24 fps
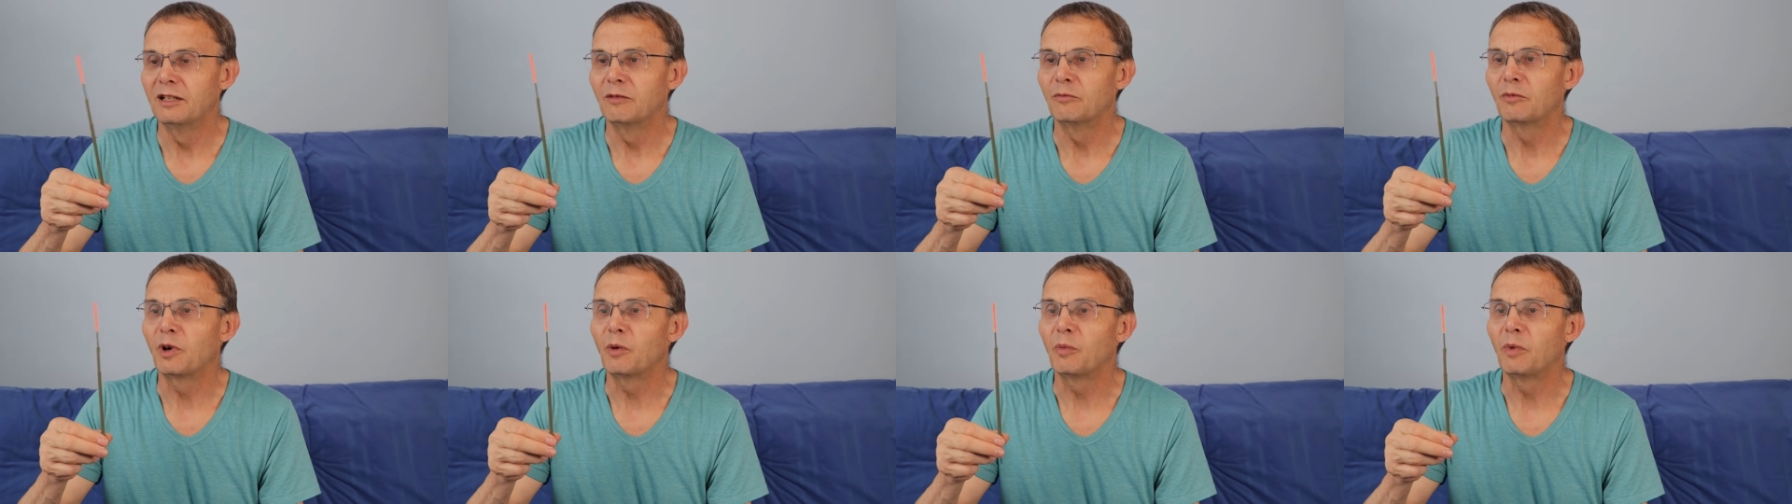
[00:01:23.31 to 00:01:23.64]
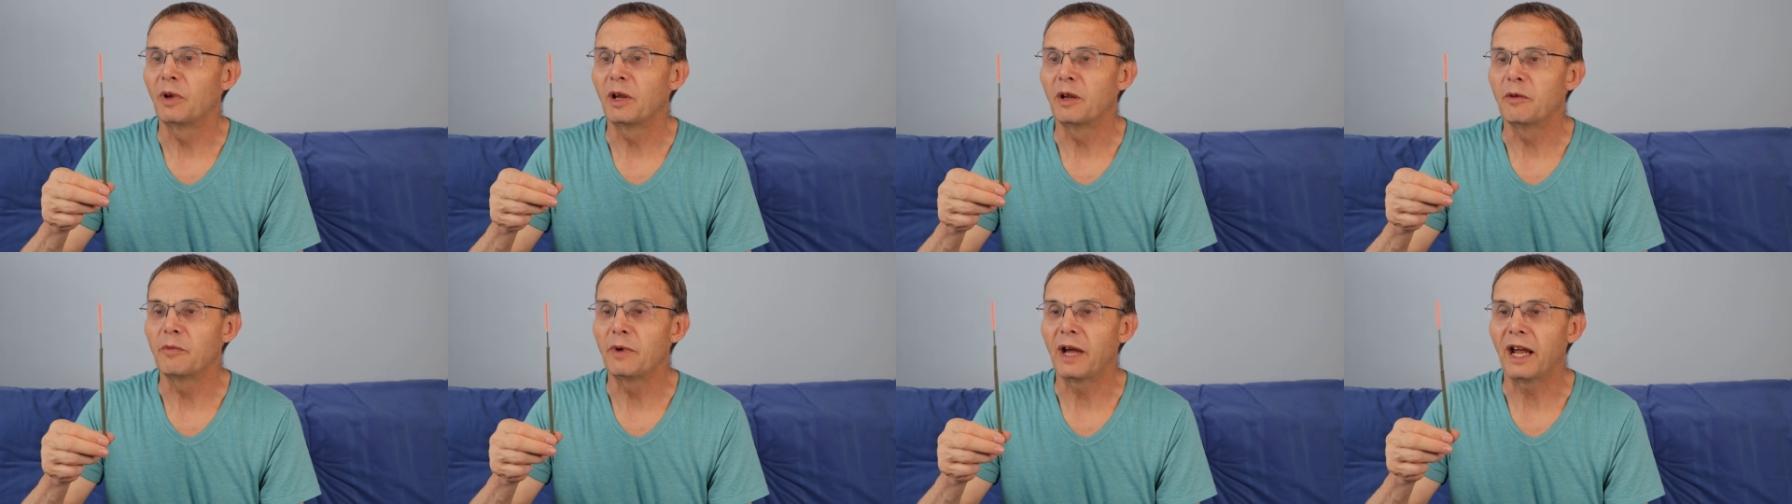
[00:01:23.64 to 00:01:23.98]

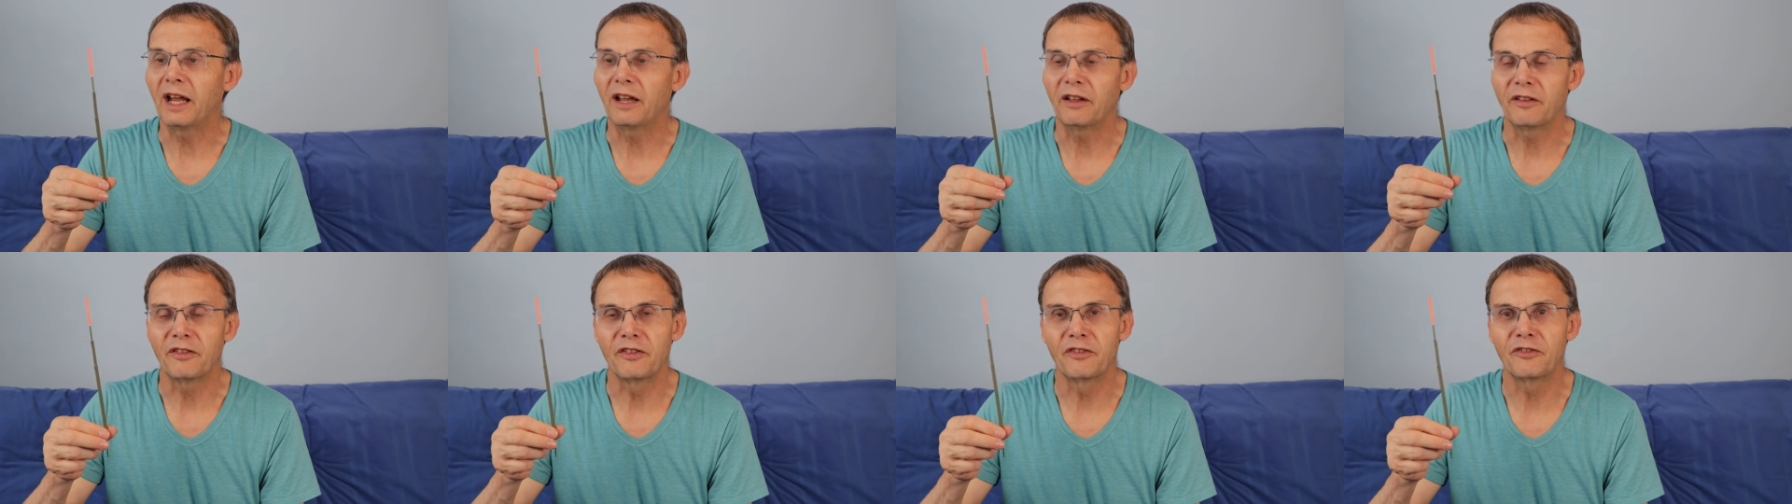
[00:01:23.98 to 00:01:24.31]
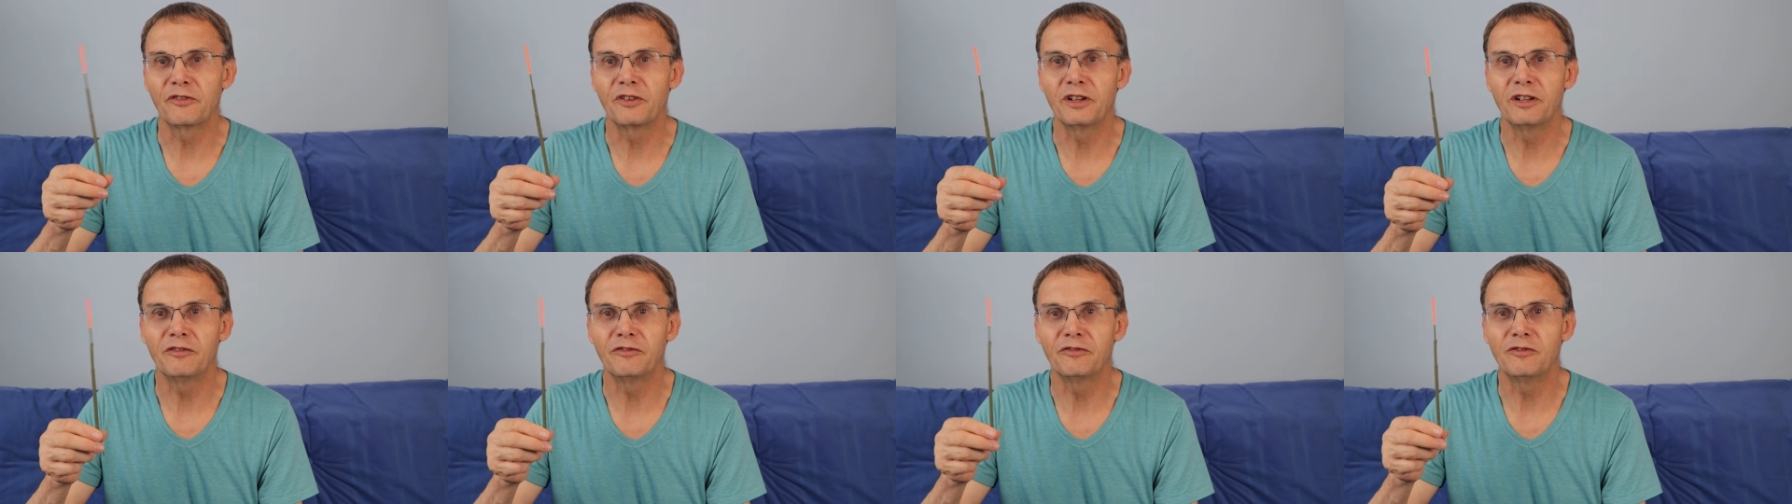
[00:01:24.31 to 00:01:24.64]
Probably about
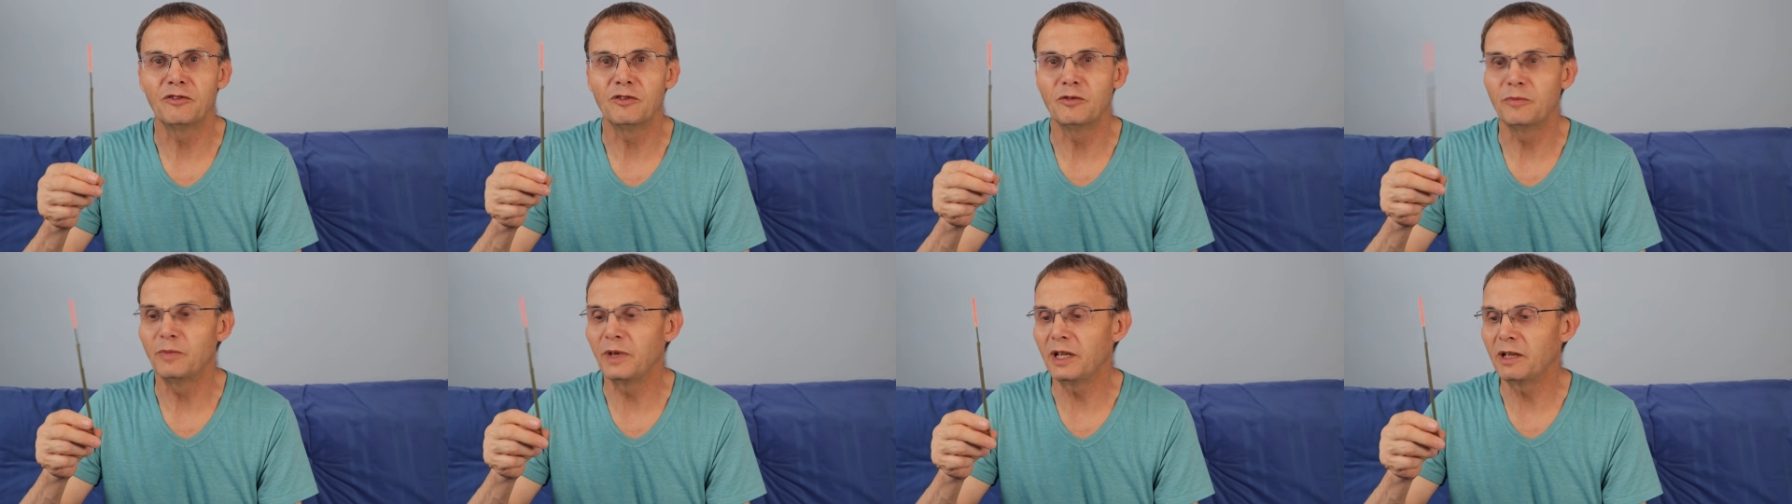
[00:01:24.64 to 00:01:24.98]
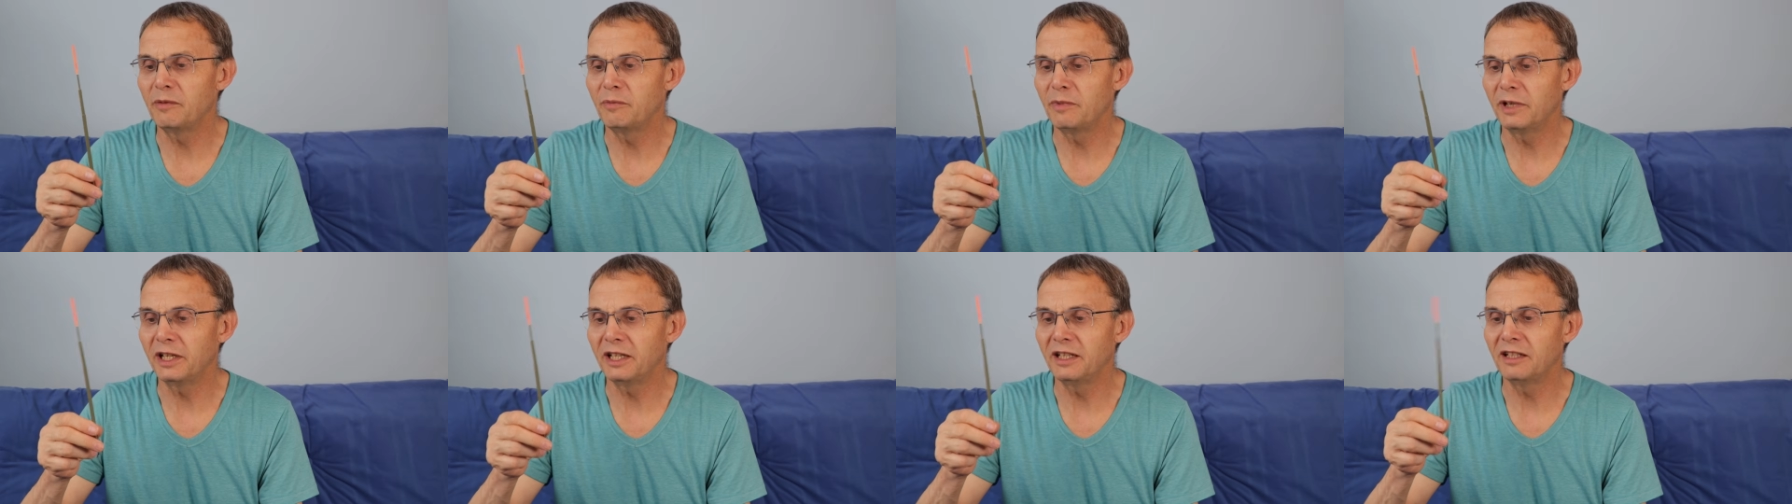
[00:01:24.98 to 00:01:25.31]
3 or 4
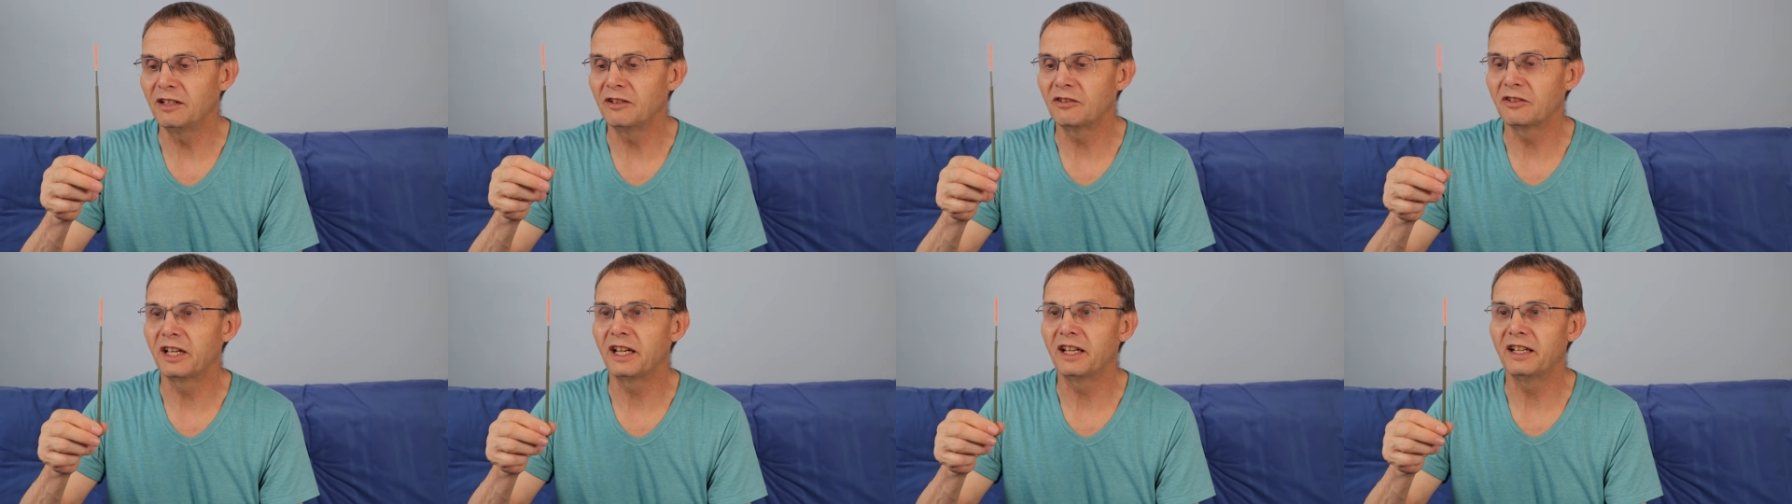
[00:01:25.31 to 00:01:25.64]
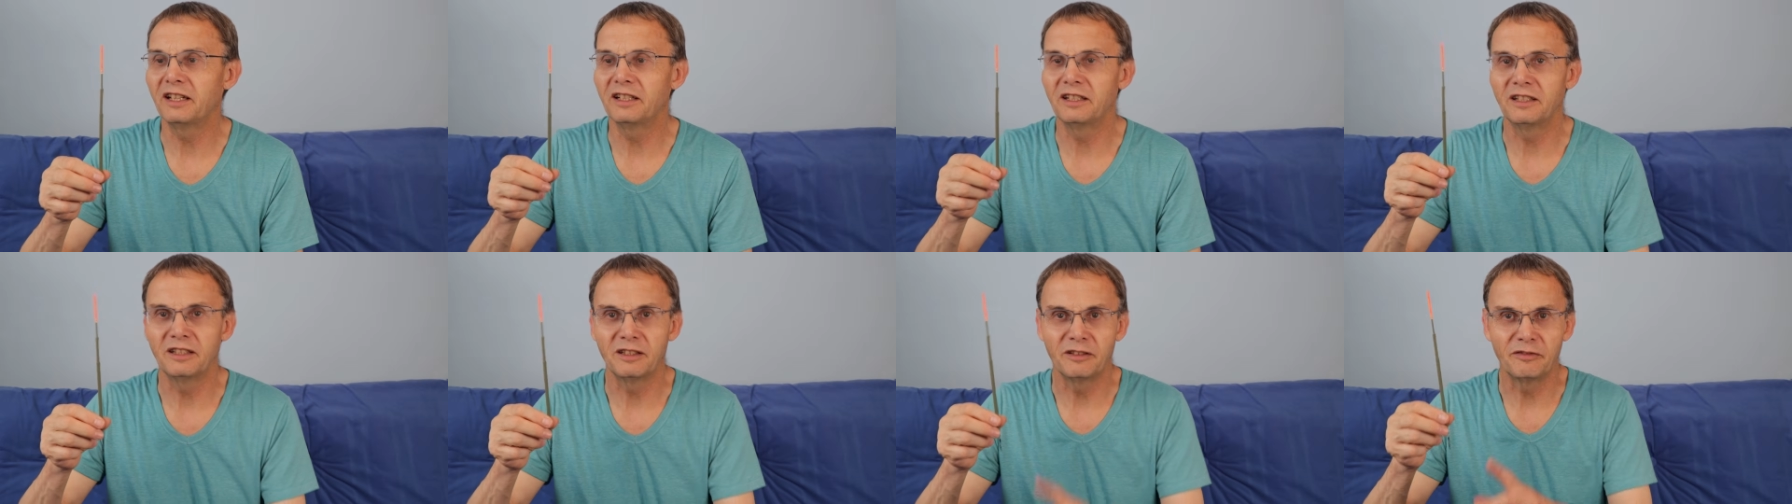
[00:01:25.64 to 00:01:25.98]
BB
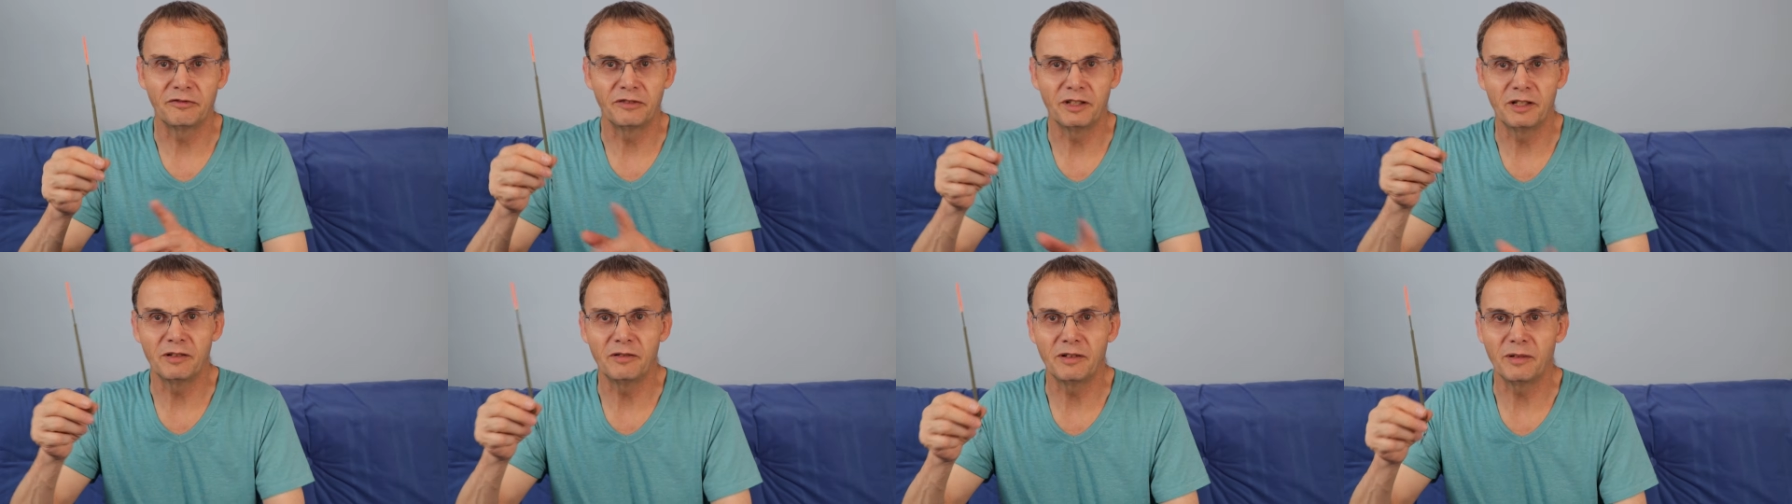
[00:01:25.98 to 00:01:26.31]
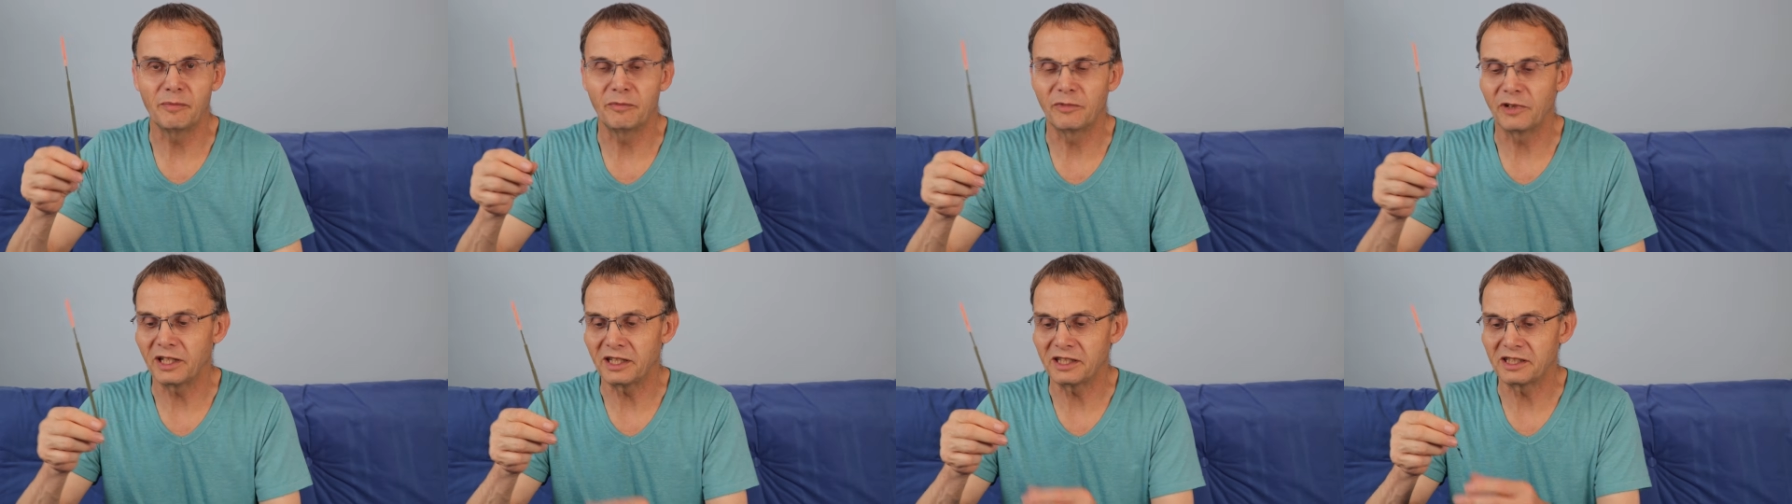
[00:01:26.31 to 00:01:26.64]
lock-in and a few
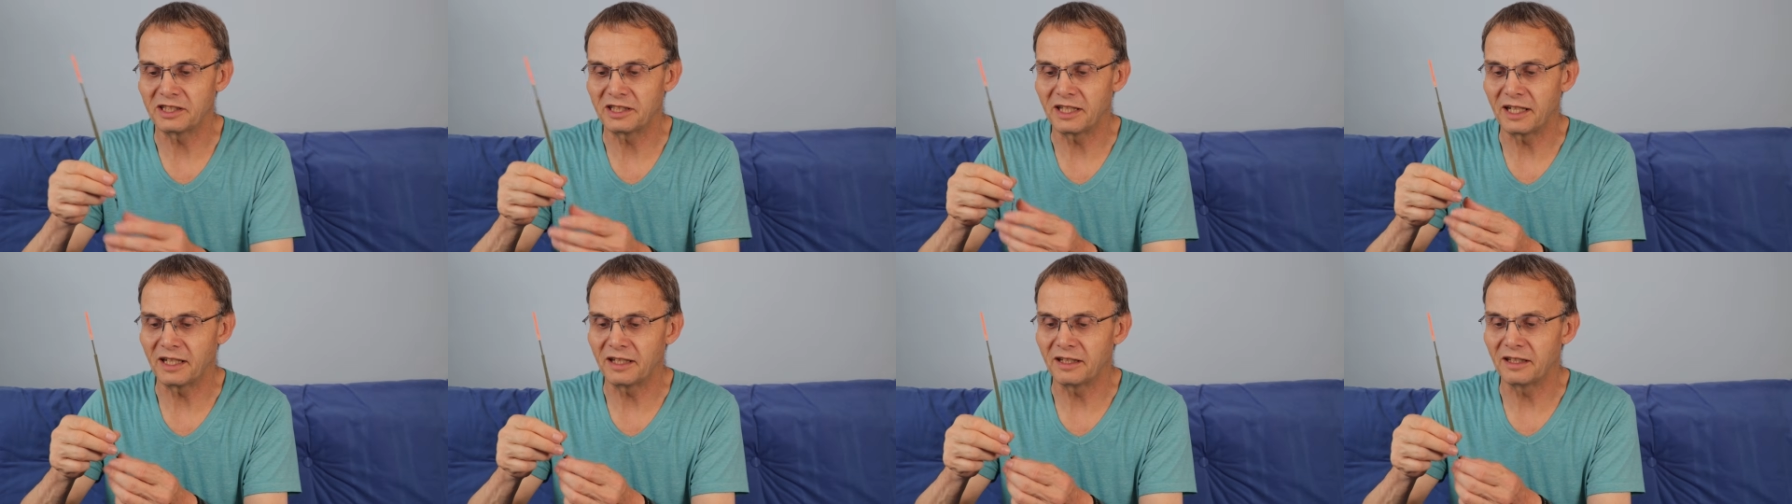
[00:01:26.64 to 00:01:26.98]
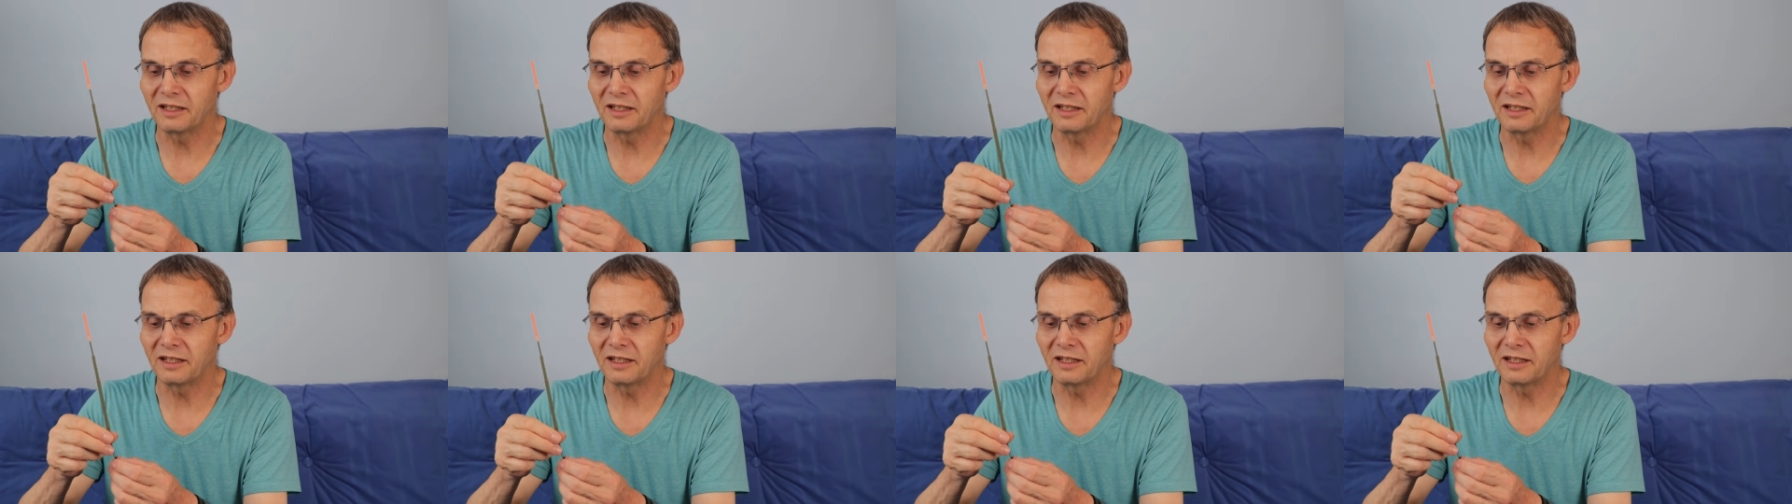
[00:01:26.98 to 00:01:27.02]
number 8s down